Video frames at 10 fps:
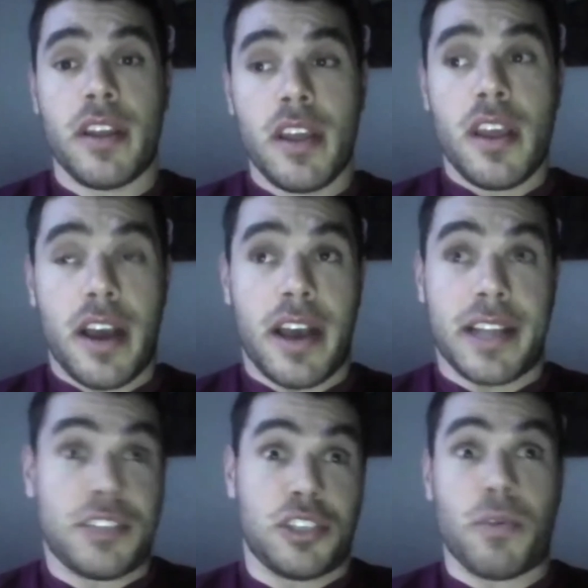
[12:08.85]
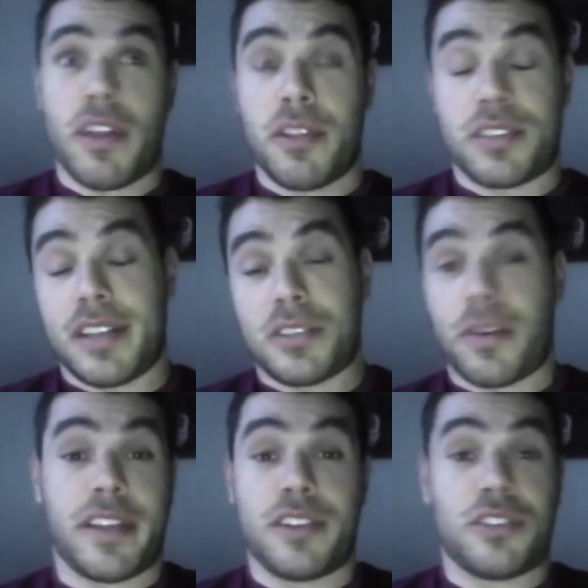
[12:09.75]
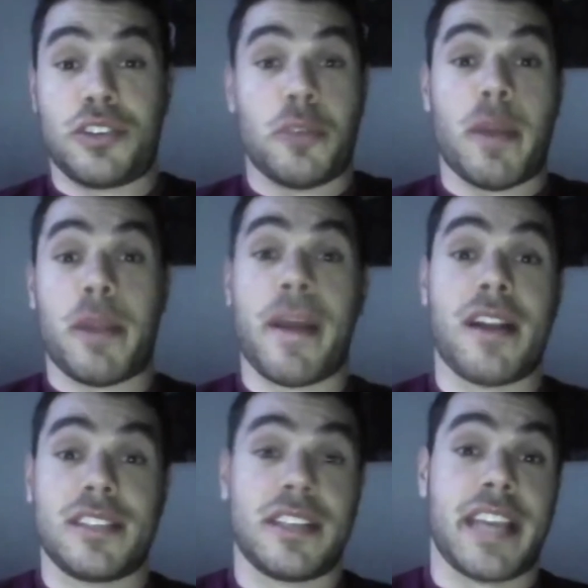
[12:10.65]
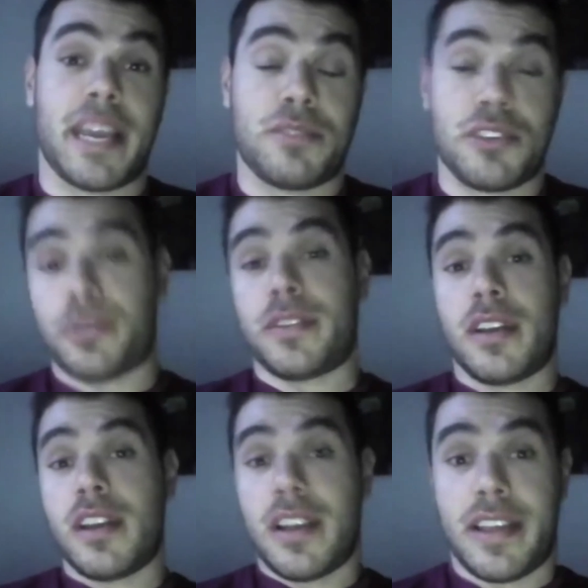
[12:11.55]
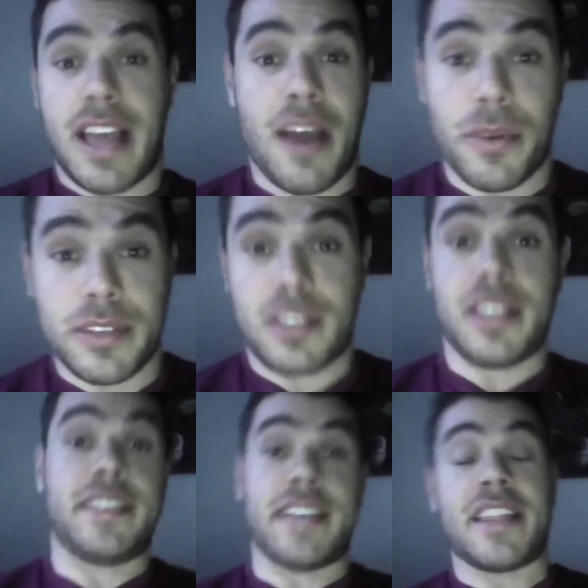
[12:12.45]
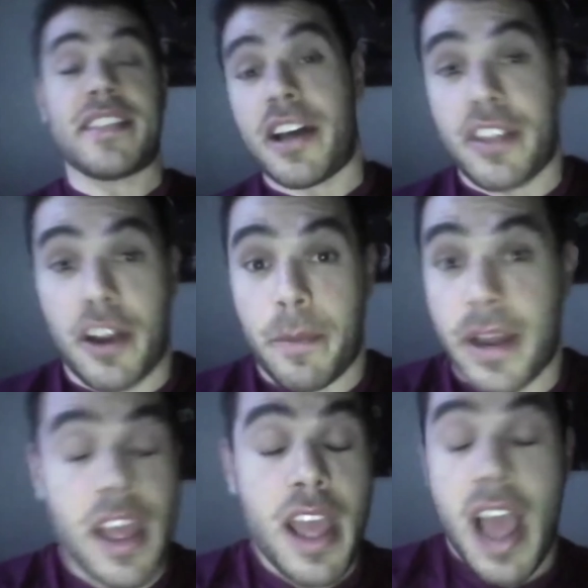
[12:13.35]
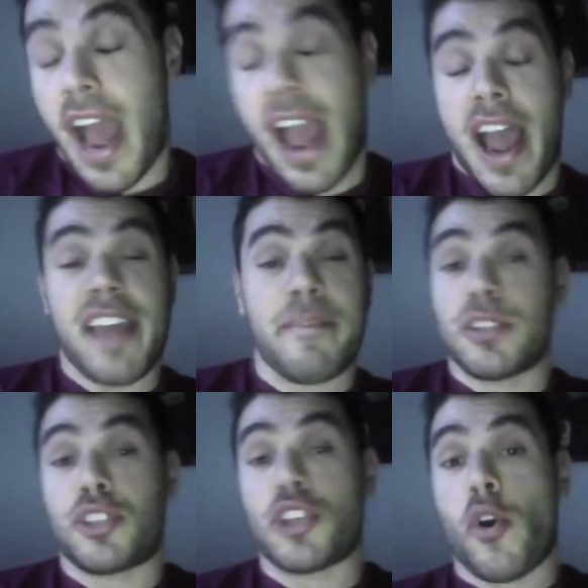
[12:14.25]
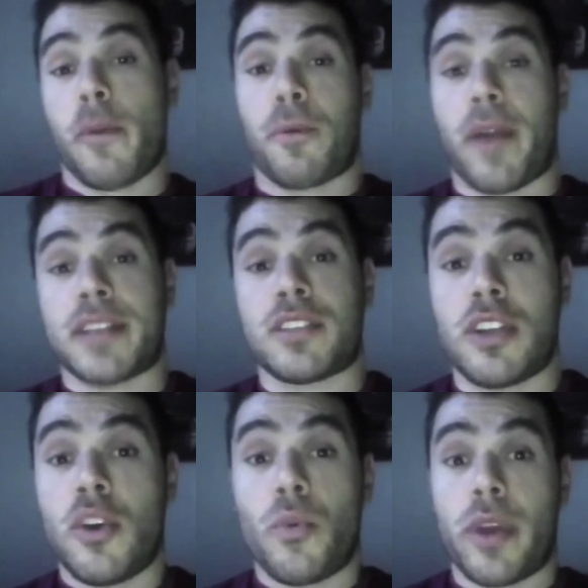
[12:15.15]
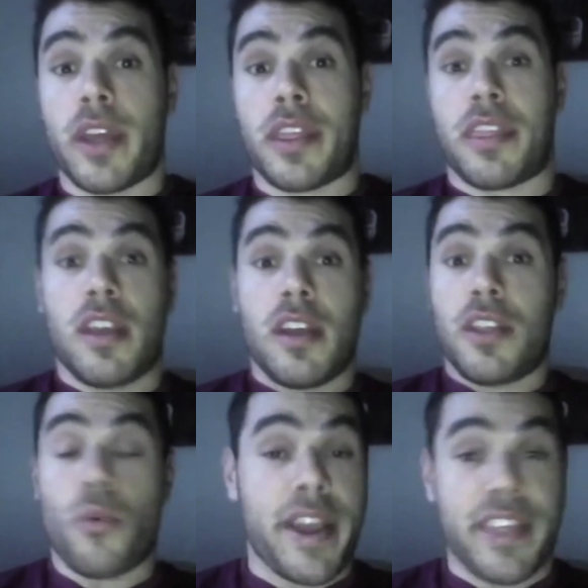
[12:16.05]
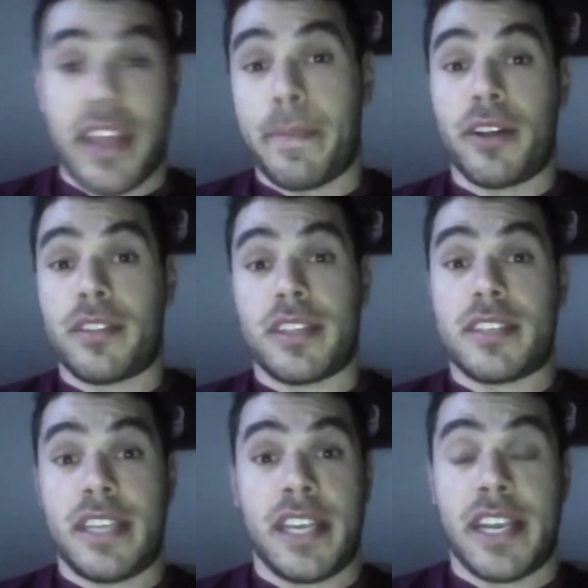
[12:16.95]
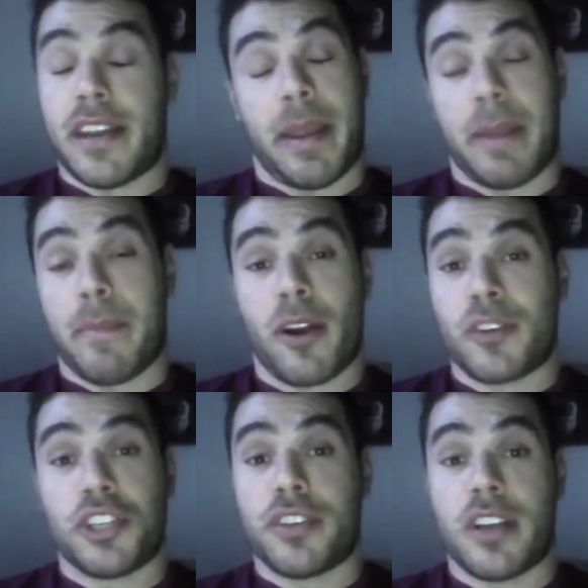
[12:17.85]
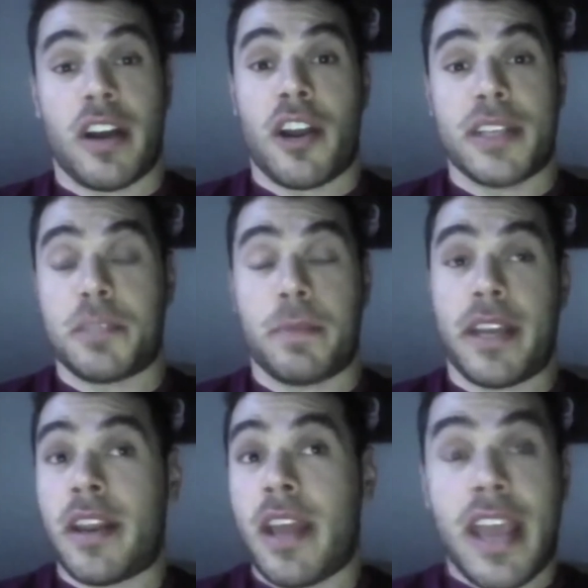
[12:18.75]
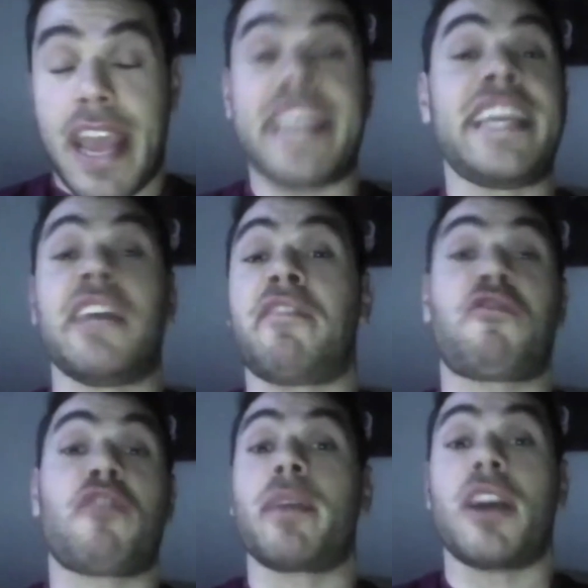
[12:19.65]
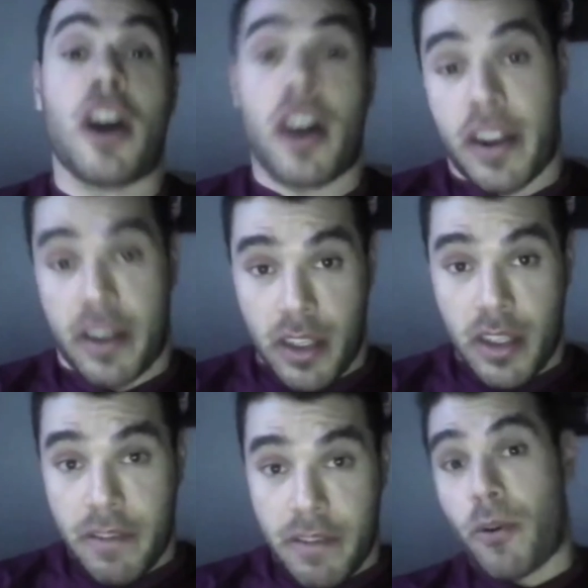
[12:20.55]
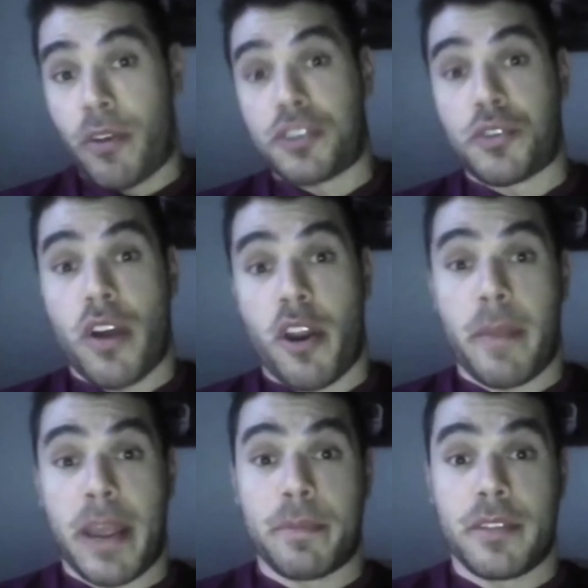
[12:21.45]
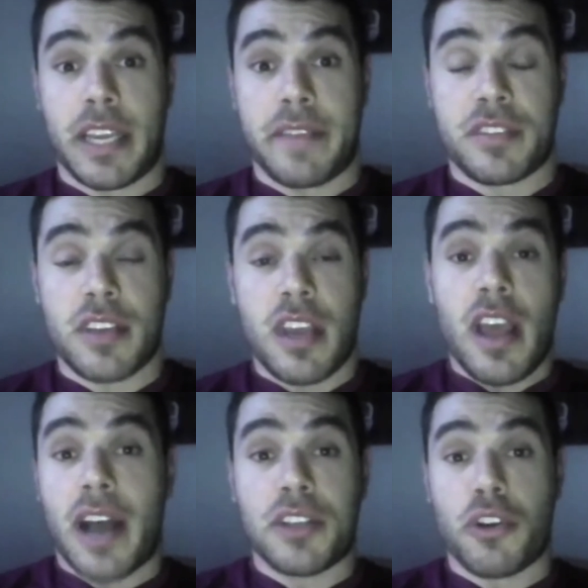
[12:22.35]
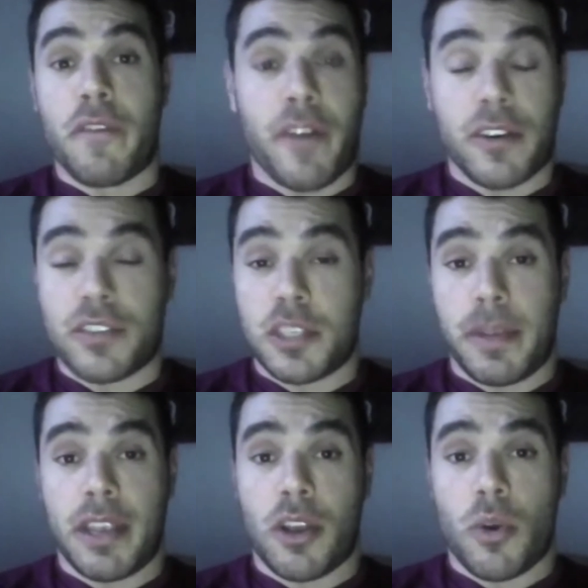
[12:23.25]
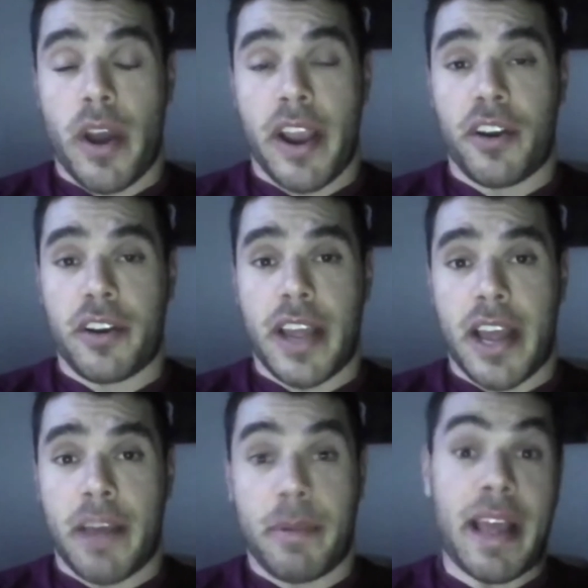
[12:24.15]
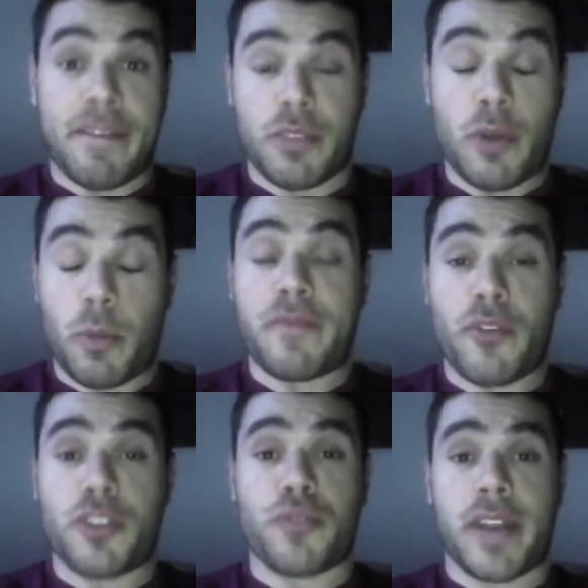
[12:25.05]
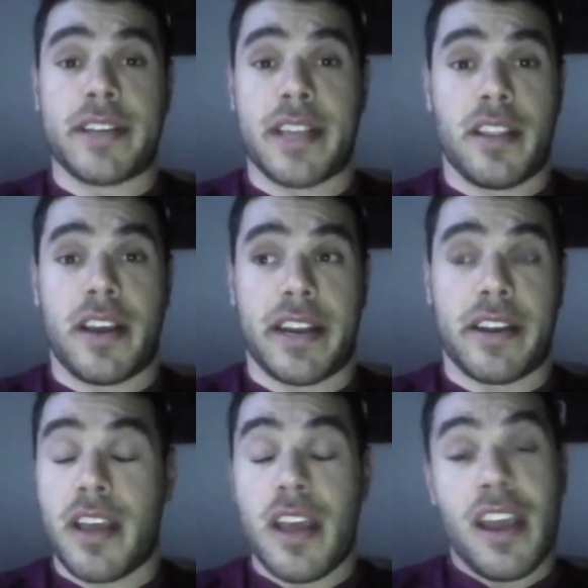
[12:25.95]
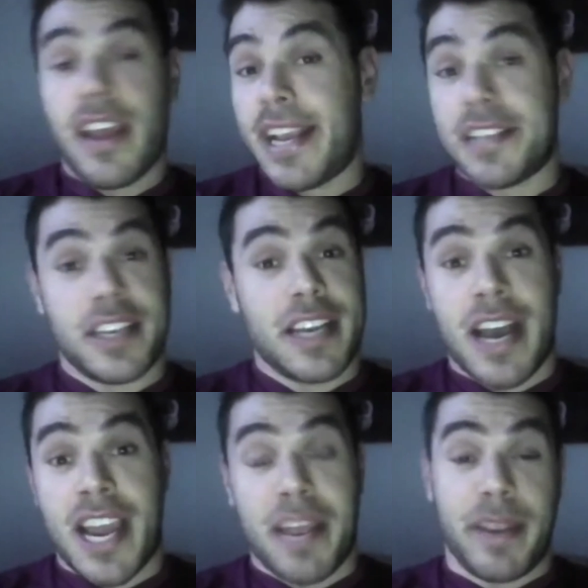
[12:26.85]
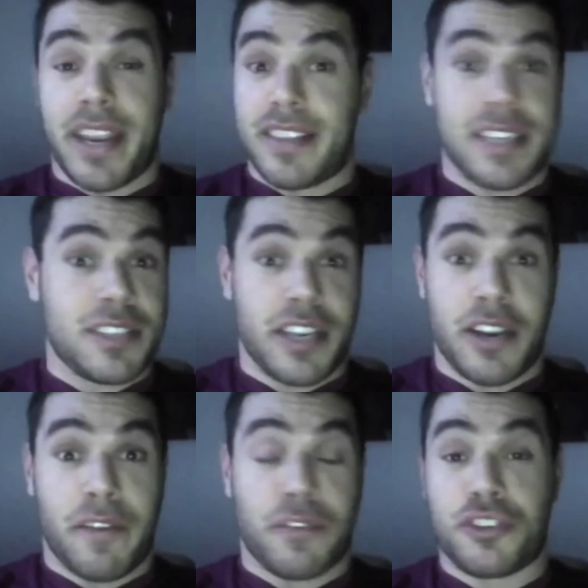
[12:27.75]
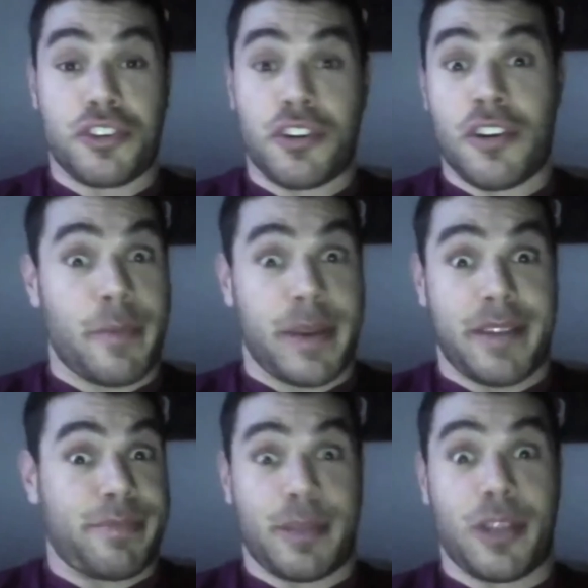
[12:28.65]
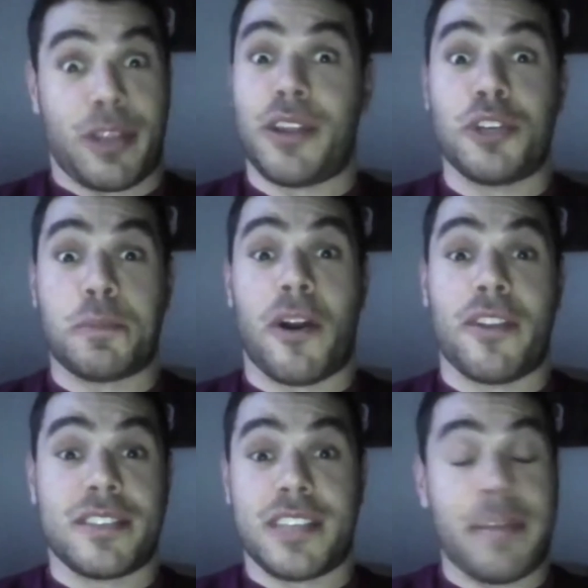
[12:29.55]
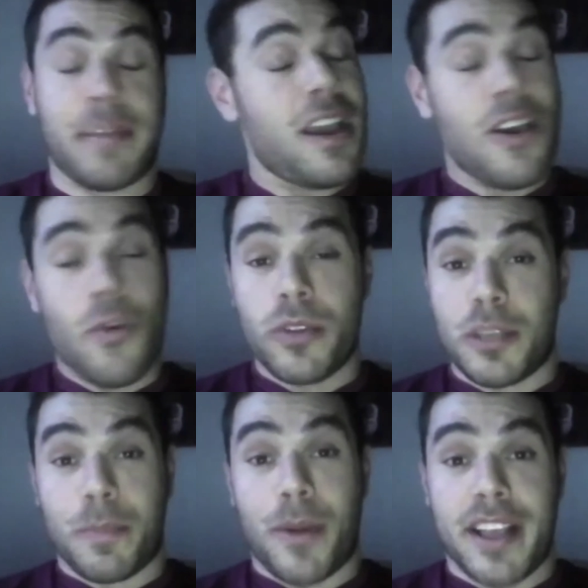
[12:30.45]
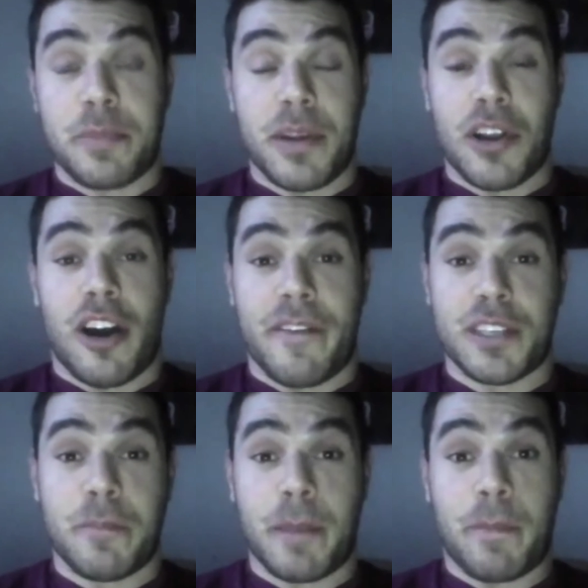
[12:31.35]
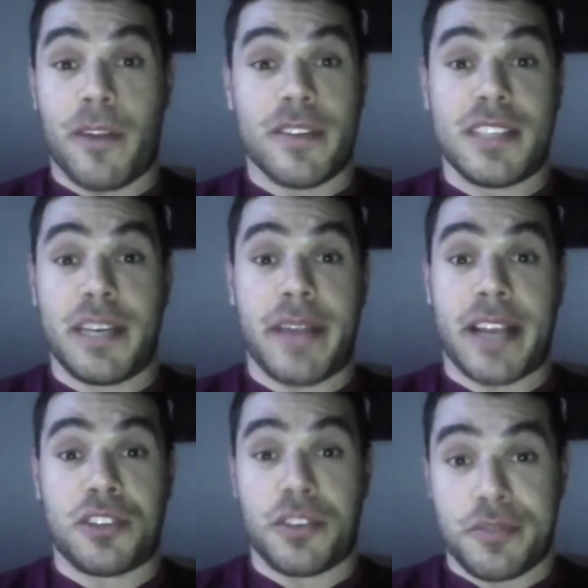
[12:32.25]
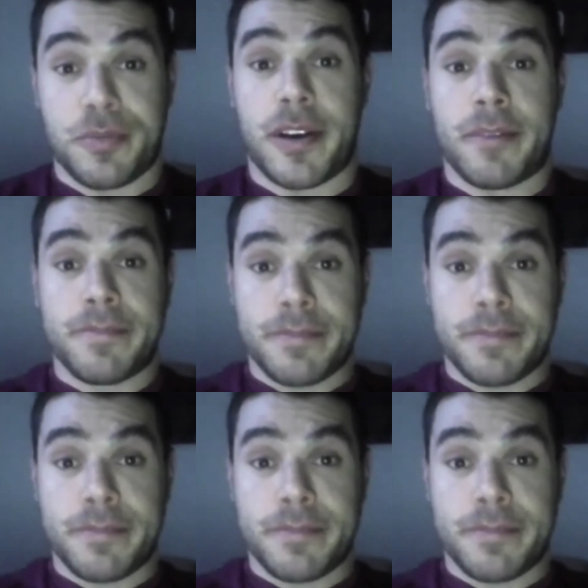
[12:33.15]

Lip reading: It's just one of those things where they just took too many penalties in Game 2, and that was the death knell there. But I have been so impressed with the way they built this D. And I mean, Mark Giordano has been a gift from God for the Toronto Maple Leafs so far since being acquired after or before the trade deadline. And he's a guy, I mean, this year for sure. I mean, a huge part of this team. Wouldn't surprise me at all if he's a big part of this team next year as well.